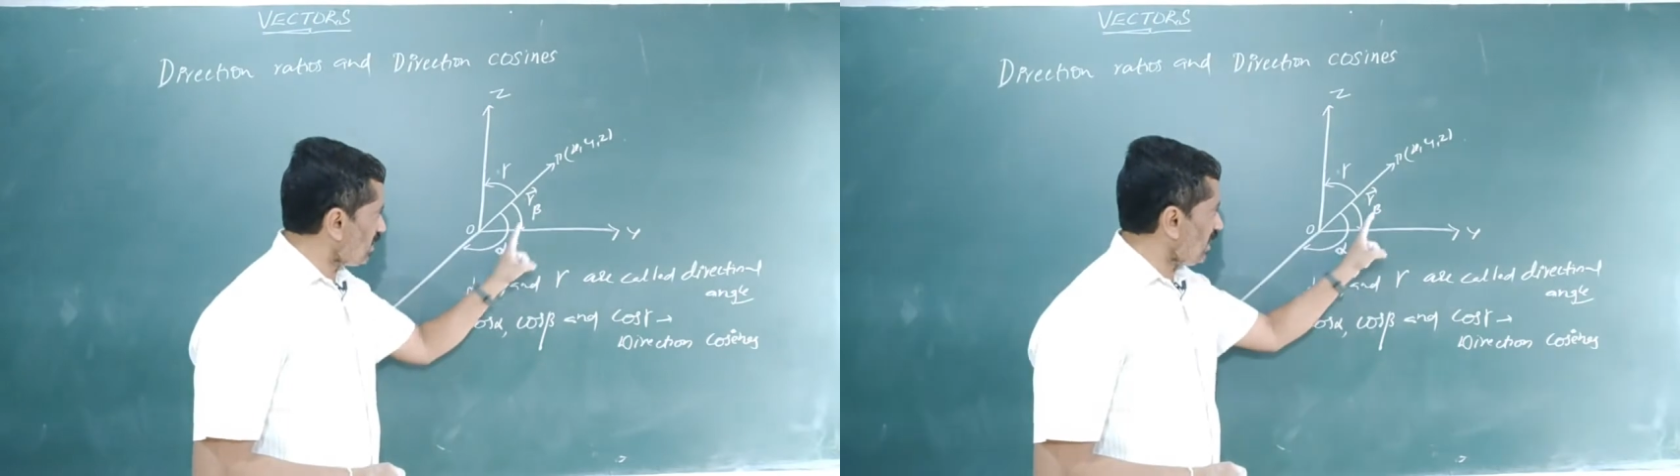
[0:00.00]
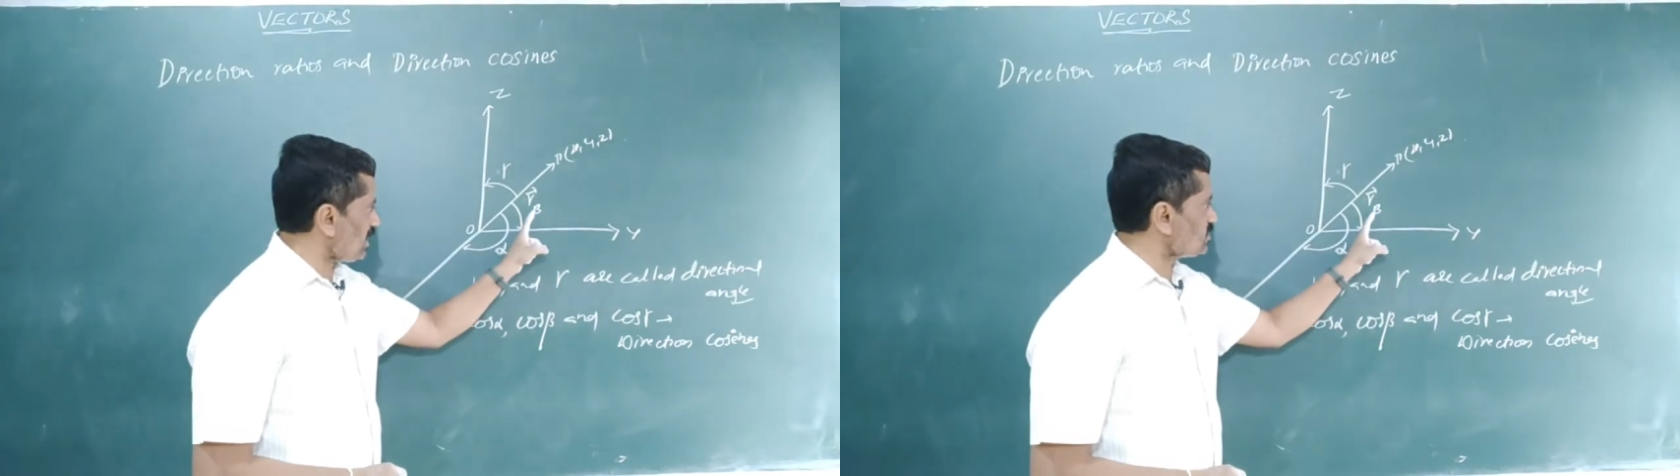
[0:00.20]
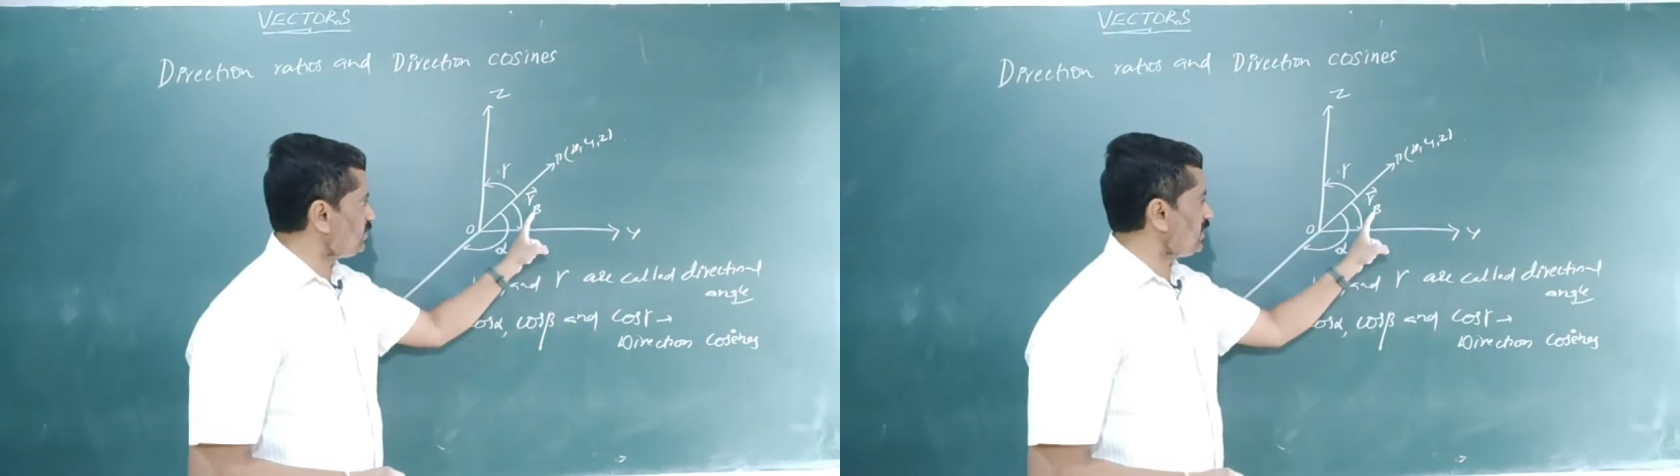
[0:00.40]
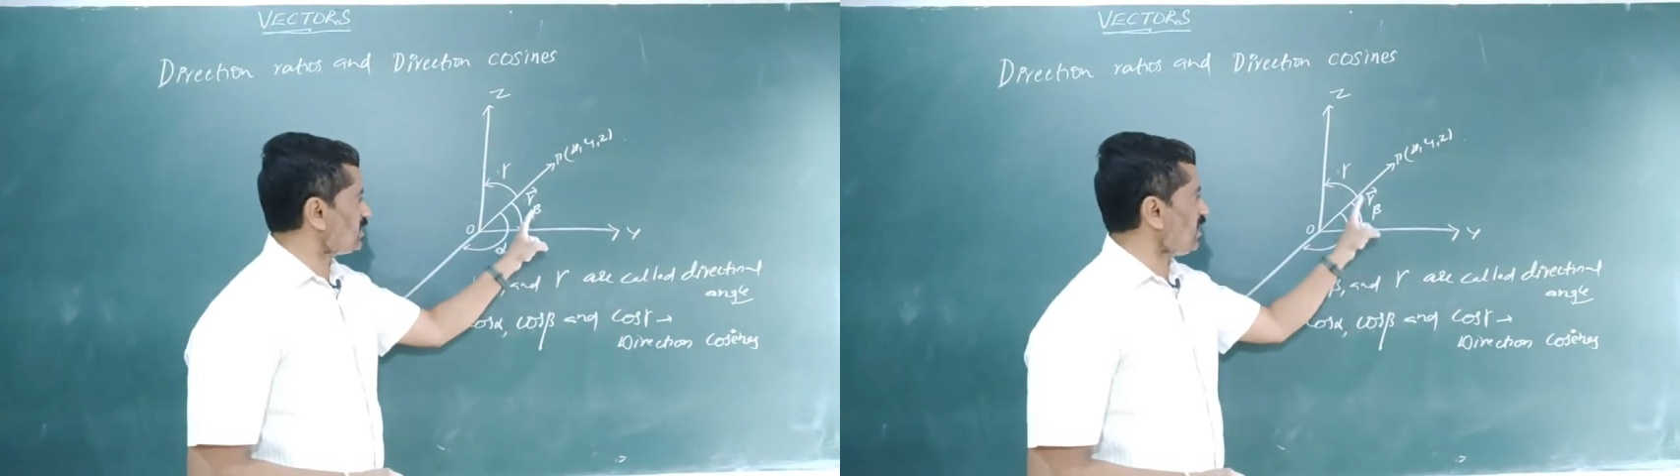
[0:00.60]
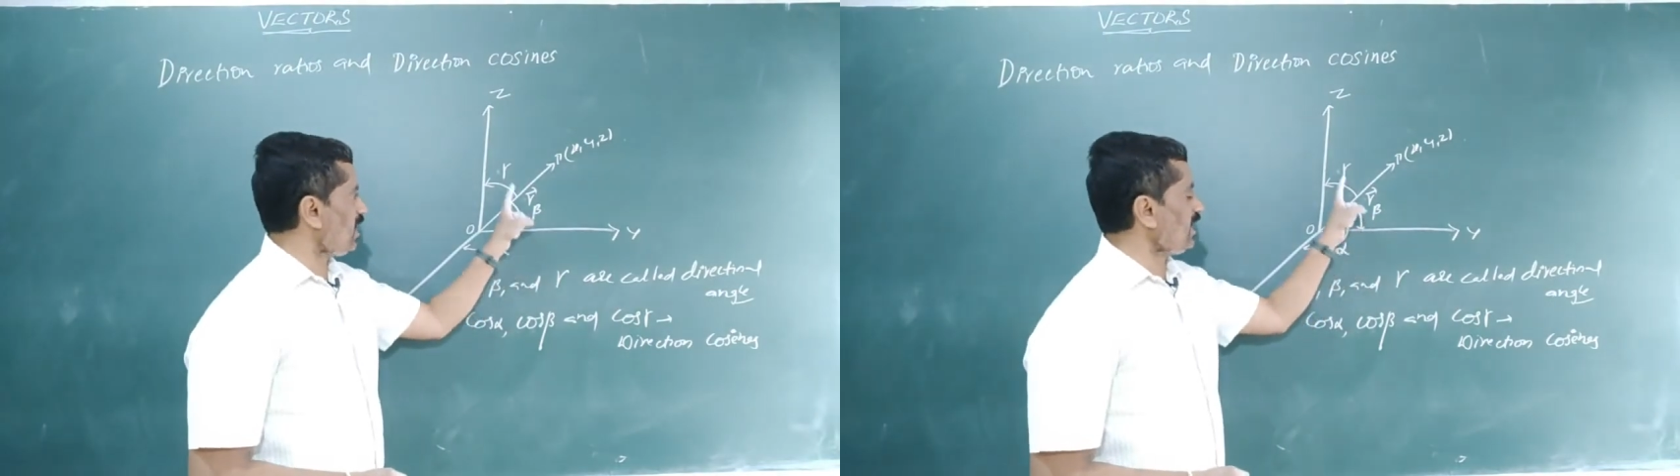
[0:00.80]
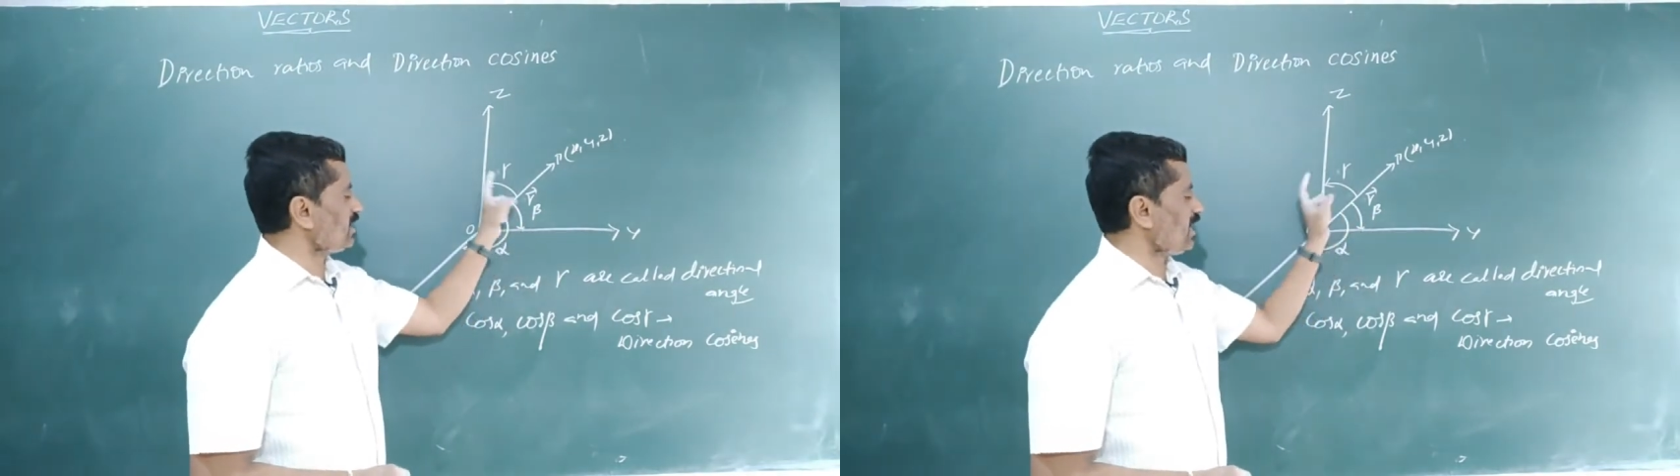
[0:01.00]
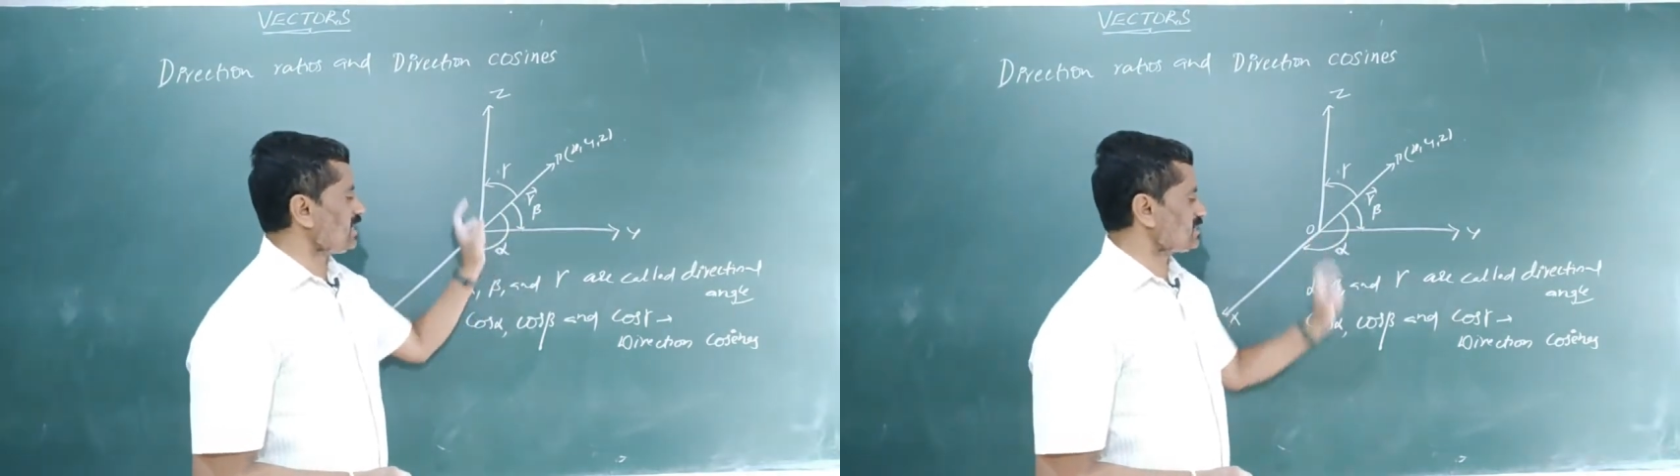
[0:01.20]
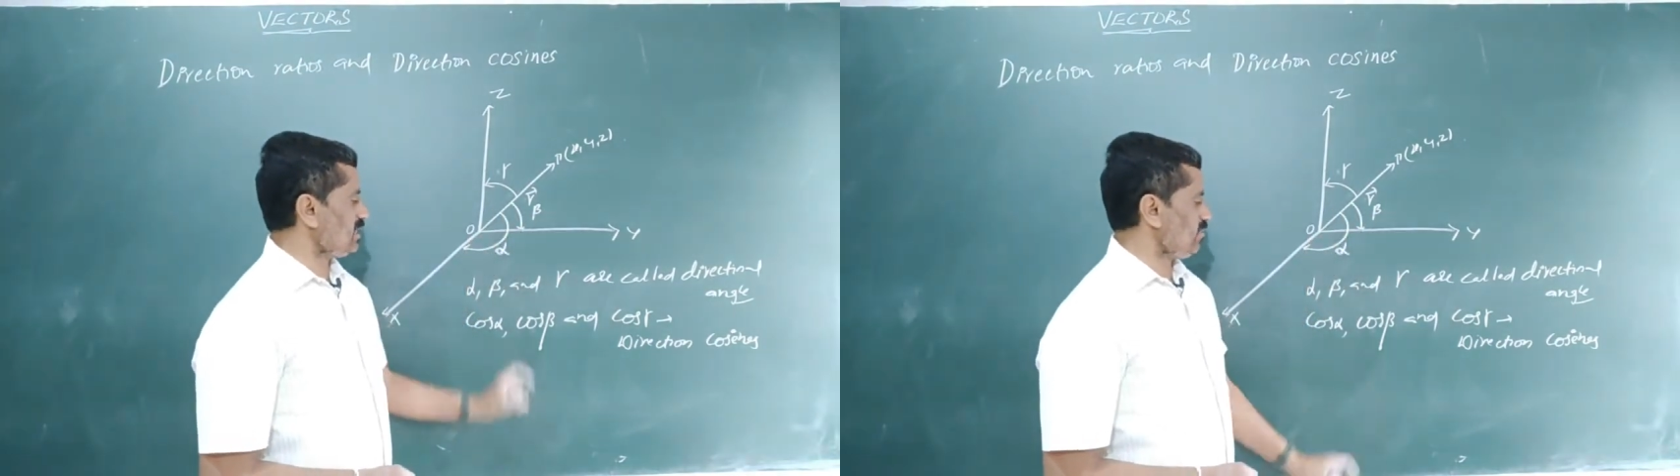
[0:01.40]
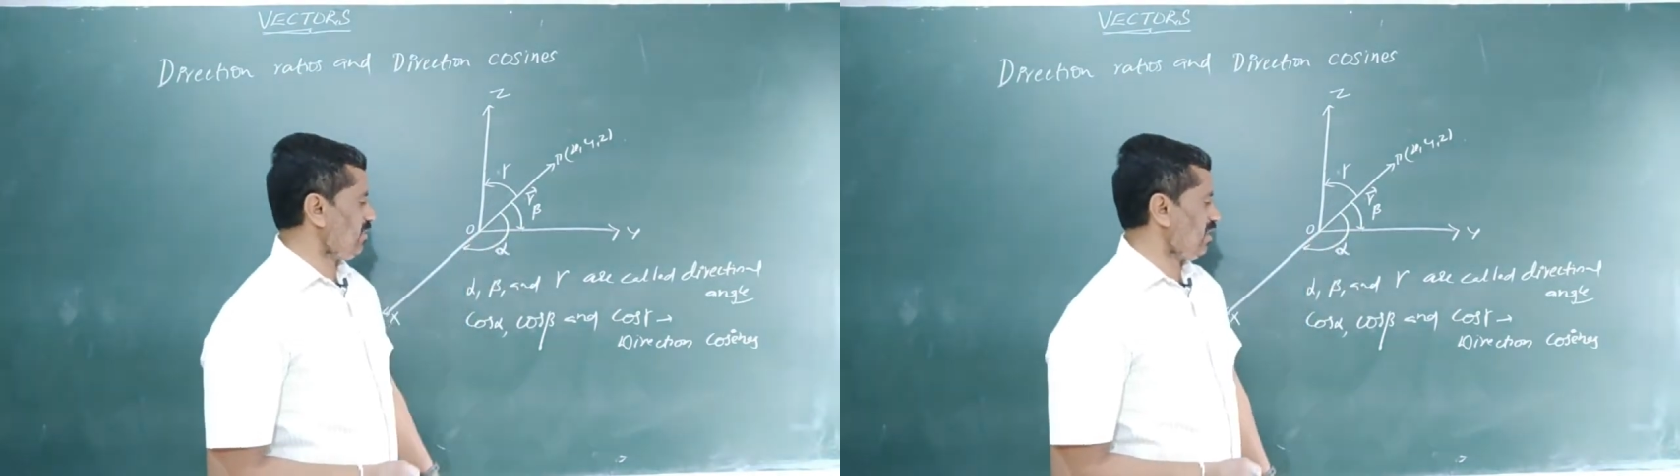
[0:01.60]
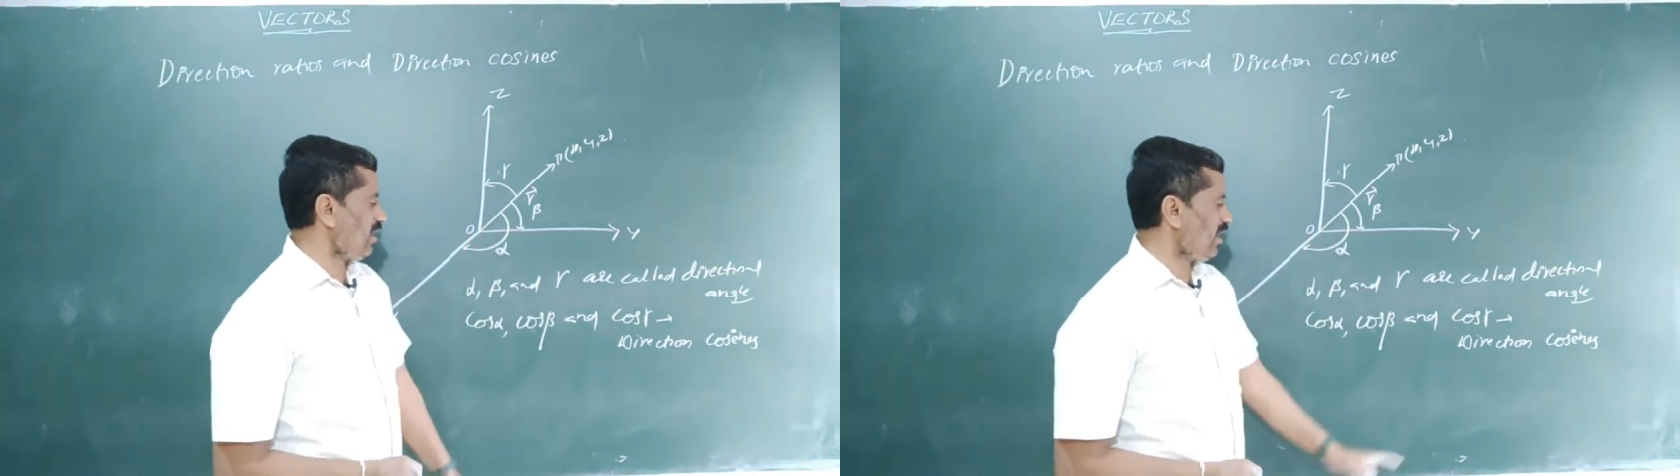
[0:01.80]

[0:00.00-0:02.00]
cos beta and cos gamma